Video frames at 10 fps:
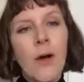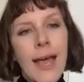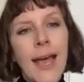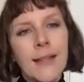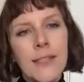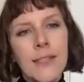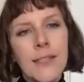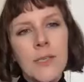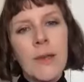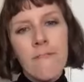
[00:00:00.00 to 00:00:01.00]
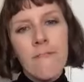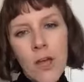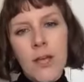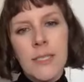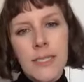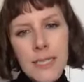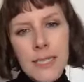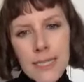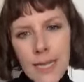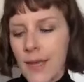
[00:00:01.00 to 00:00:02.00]
hands and when I first did
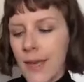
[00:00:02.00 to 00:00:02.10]
it,